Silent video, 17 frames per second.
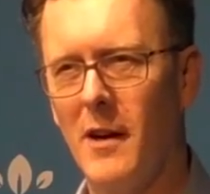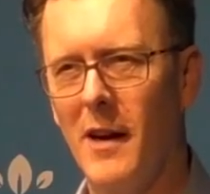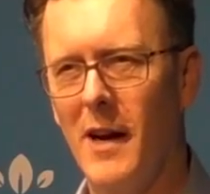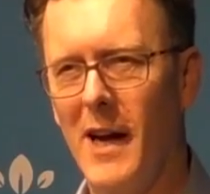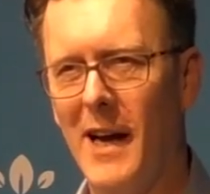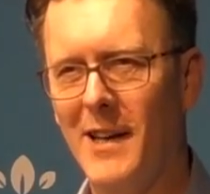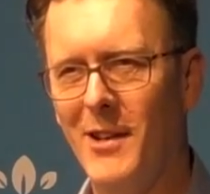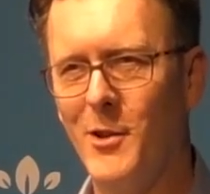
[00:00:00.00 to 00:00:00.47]

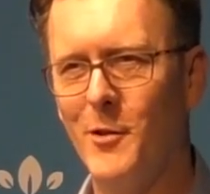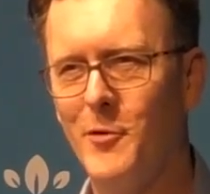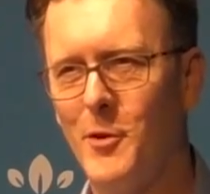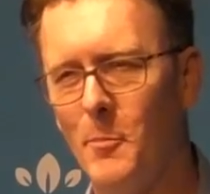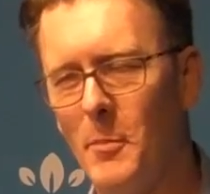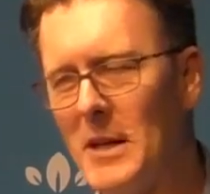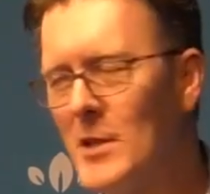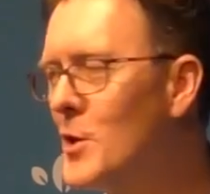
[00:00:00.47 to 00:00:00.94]
You have
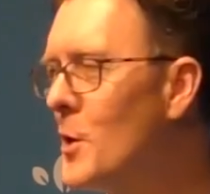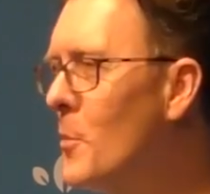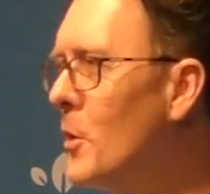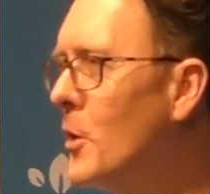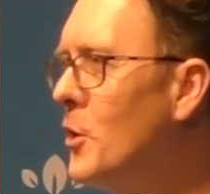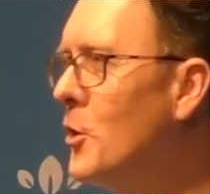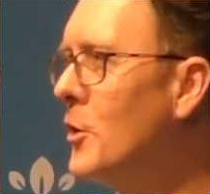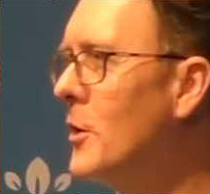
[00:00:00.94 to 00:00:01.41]
to be
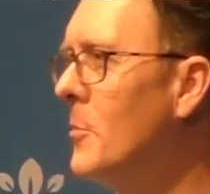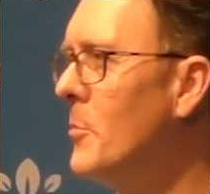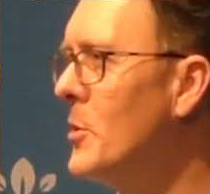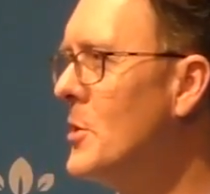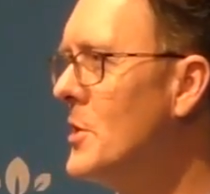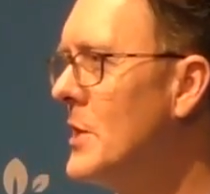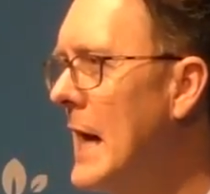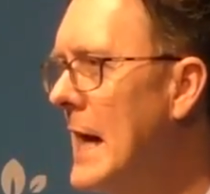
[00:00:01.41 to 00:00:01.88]
someone who can
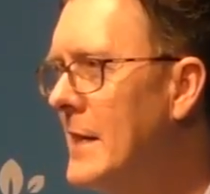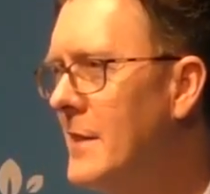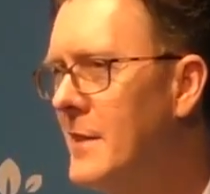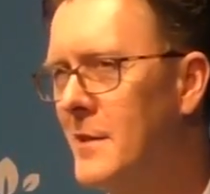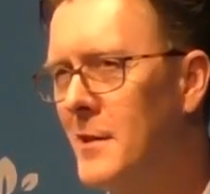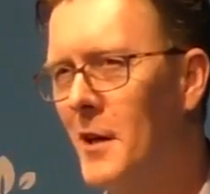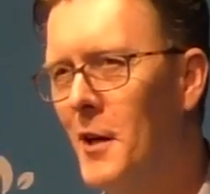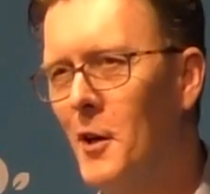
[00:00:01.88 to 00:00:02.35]

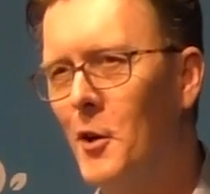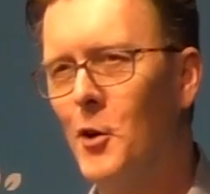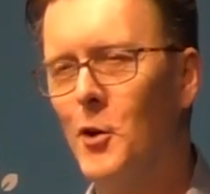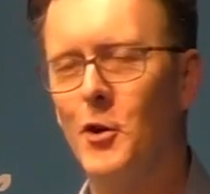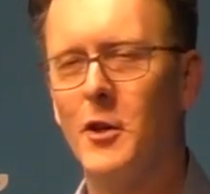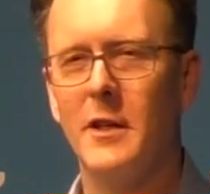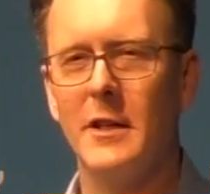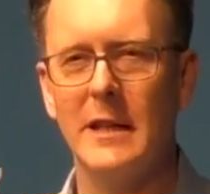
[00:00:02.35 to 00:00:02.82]
present,
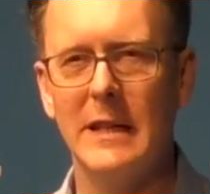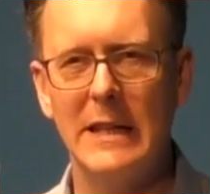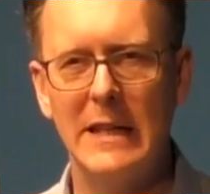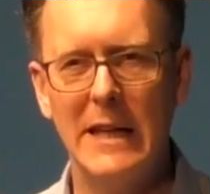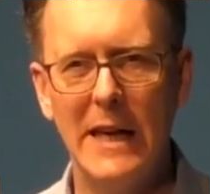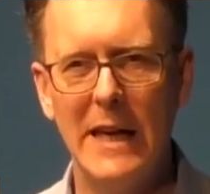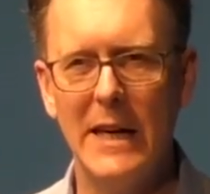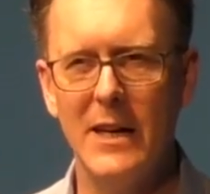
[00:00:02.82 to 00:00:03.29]
who can
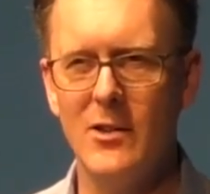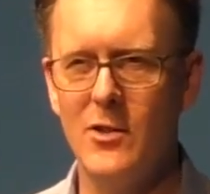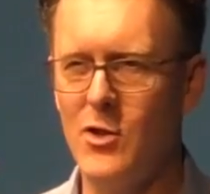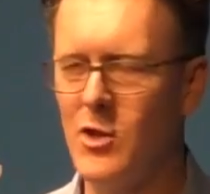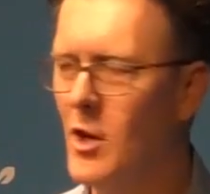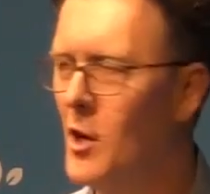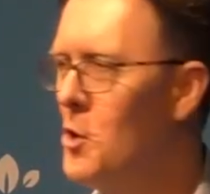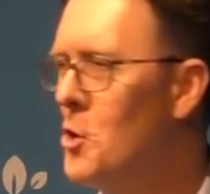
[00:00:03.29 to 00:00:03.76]

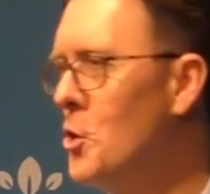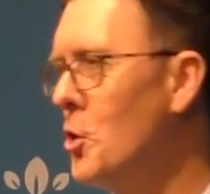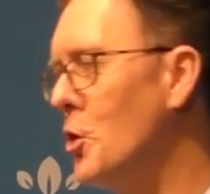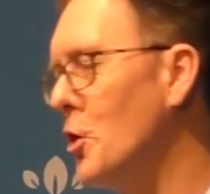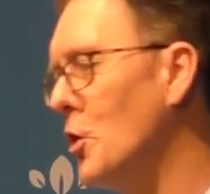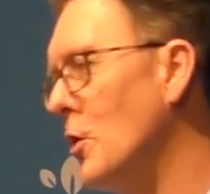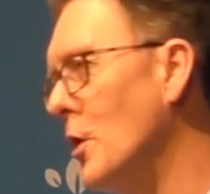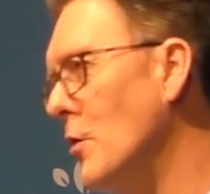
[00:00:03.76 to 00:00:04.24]
engage, who
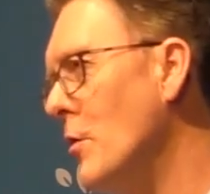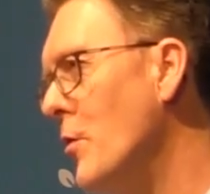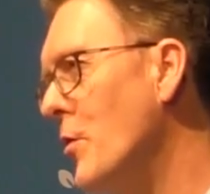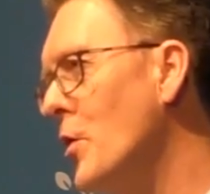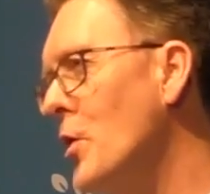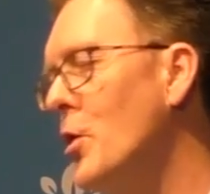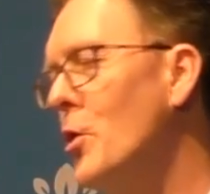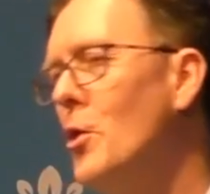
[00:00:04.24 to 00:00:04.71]
can
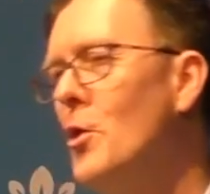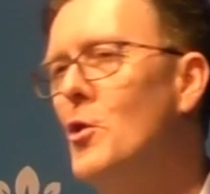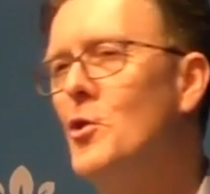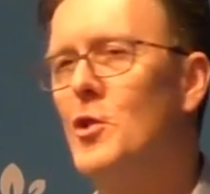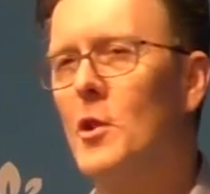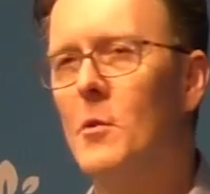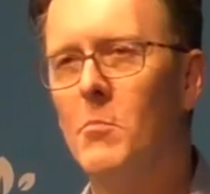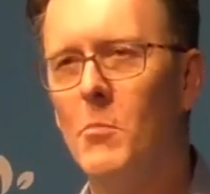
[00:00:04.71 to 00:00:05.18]

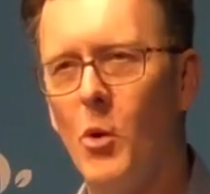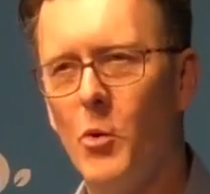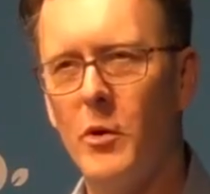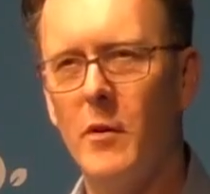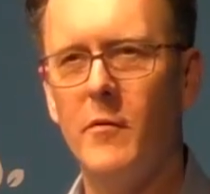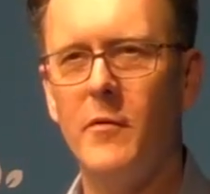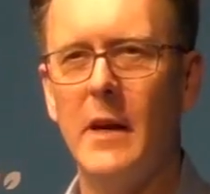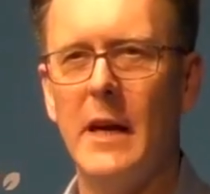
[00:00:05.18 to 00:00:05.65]
enthuse and
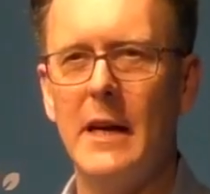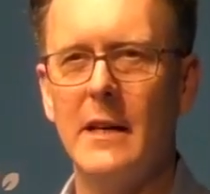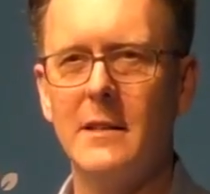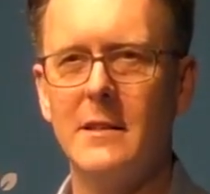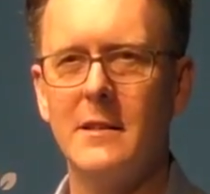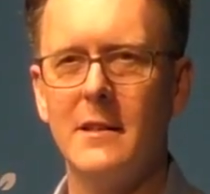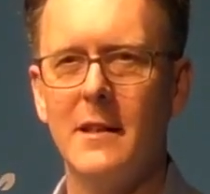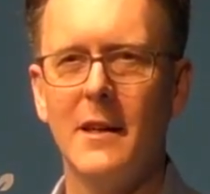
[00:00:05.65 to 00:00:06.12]

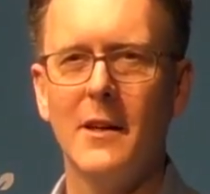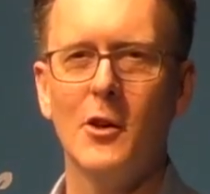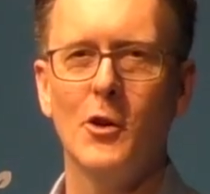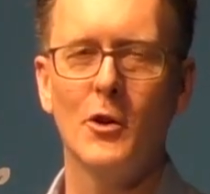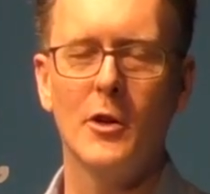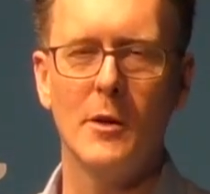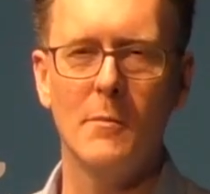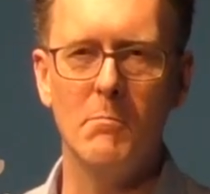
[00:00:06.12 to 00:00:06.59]
motivate,
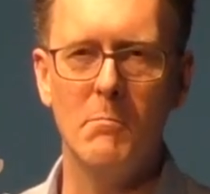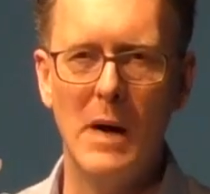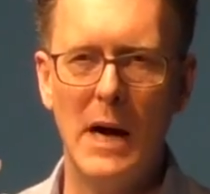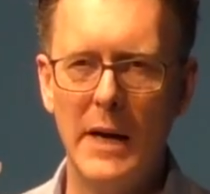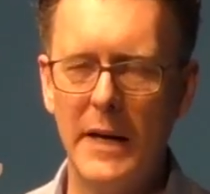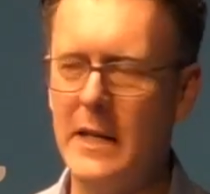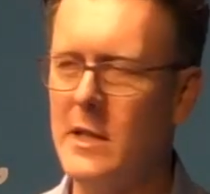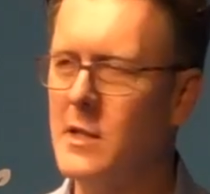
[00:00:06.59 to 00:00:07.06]
who can
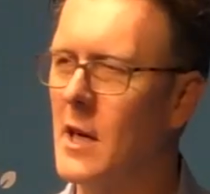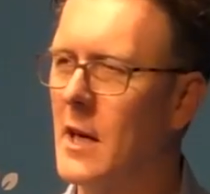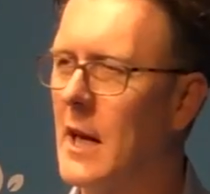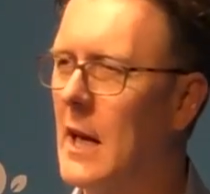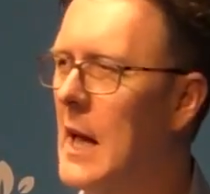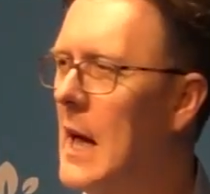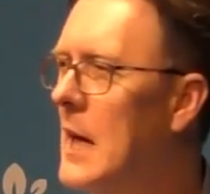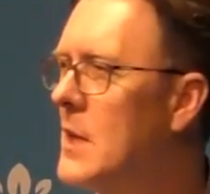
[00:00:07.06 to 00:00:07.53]
manage a
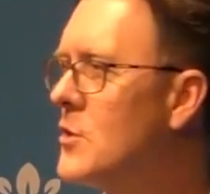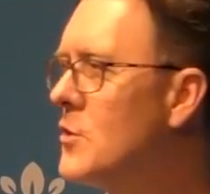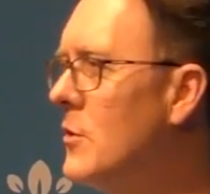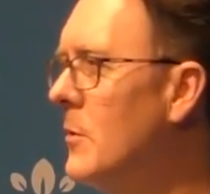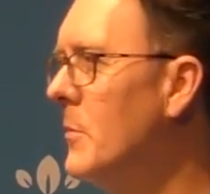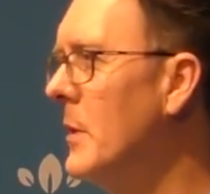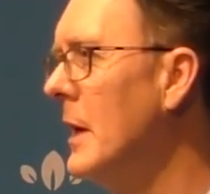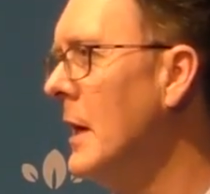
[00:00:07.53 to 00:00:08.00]

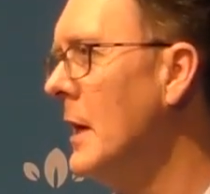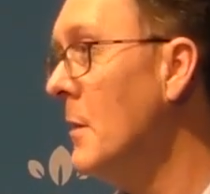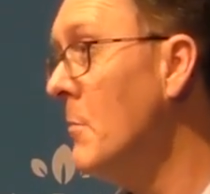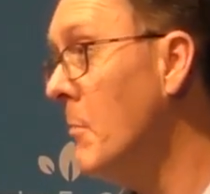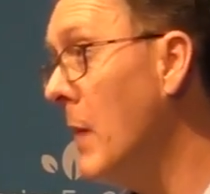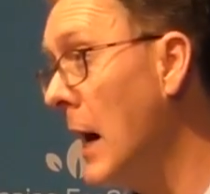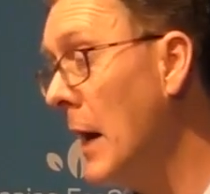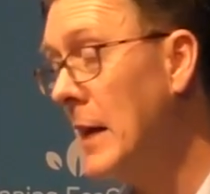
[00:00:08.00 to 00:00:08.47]
classroom,
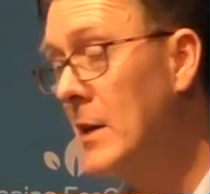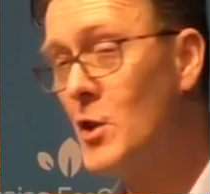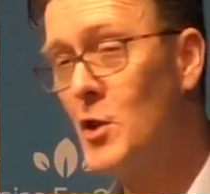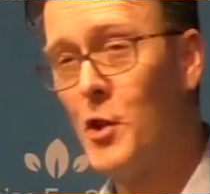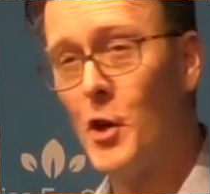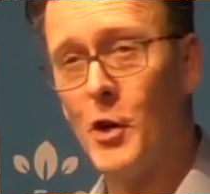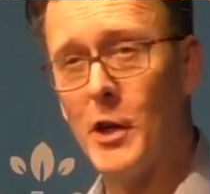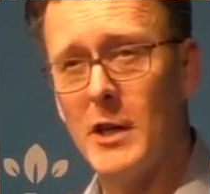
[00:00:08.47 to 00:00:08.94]
manage
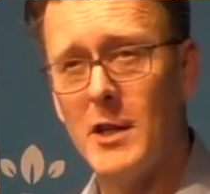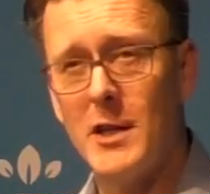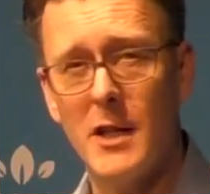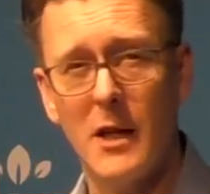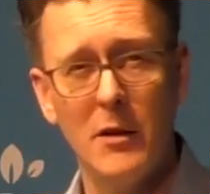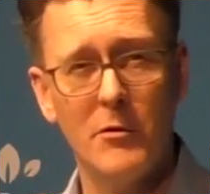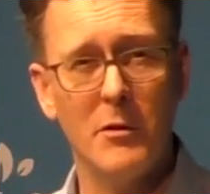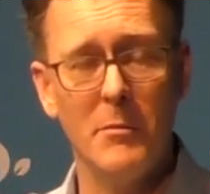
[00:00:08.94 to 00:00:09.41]
30
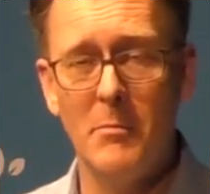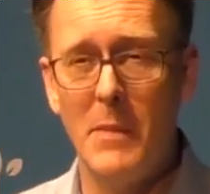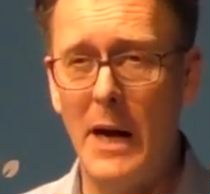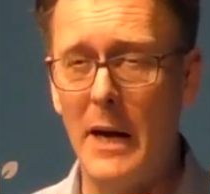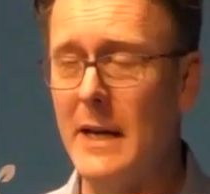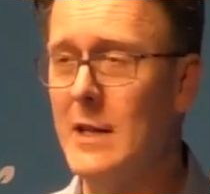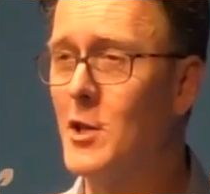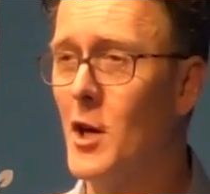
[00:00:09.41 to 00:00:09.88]
children,
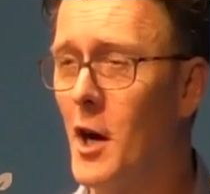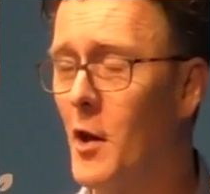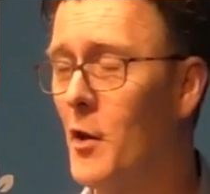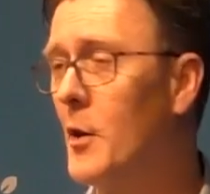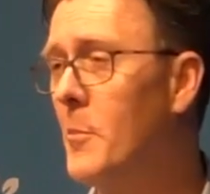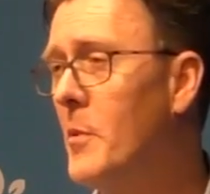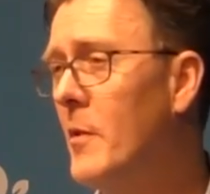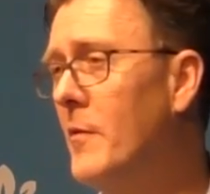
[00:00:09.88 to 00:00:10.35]
manage
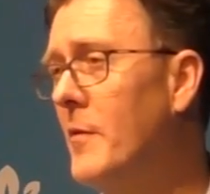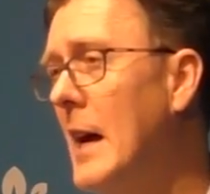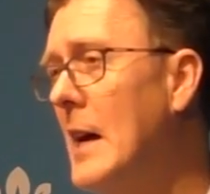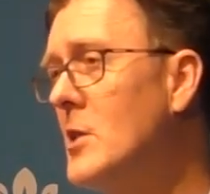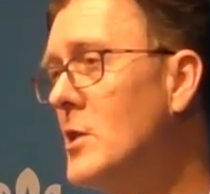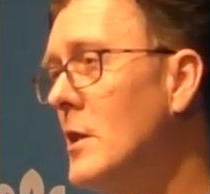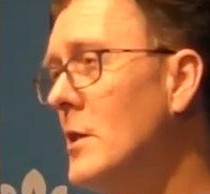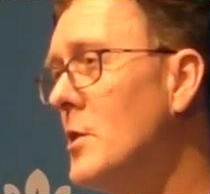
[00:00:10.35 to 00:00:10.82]
other
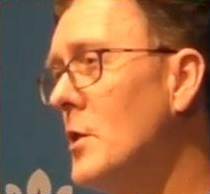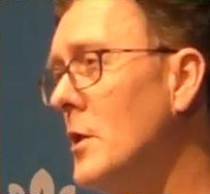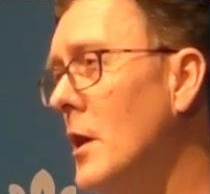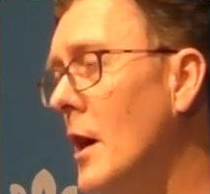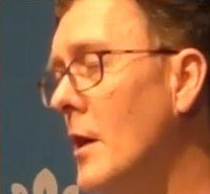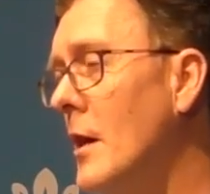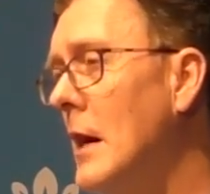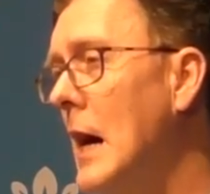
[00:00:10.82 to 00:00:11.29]
professionals and
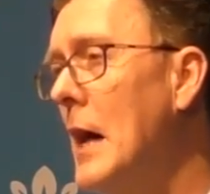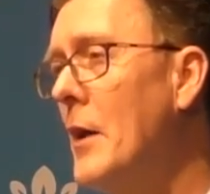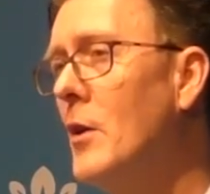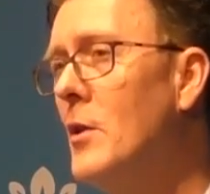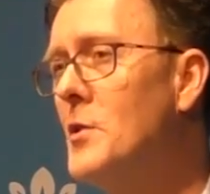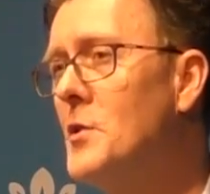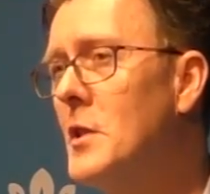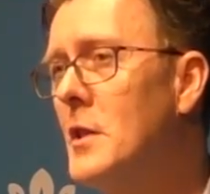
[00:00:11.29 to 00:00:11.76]
other
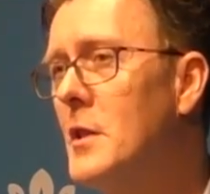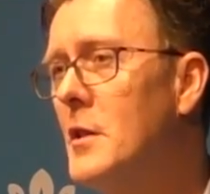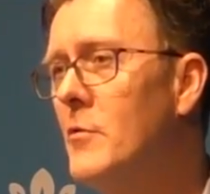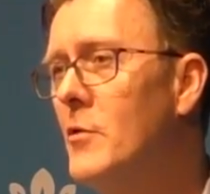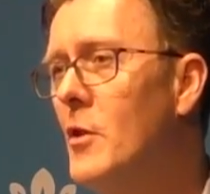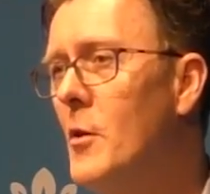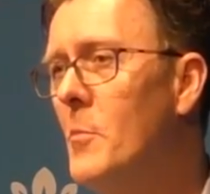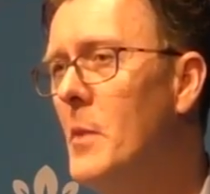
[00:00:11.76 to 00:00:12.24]
adults in the
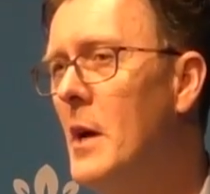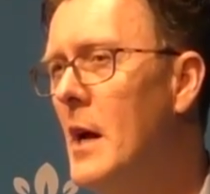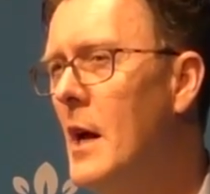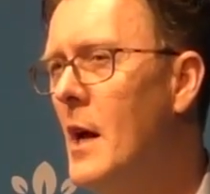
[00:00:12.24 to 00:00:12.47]
room.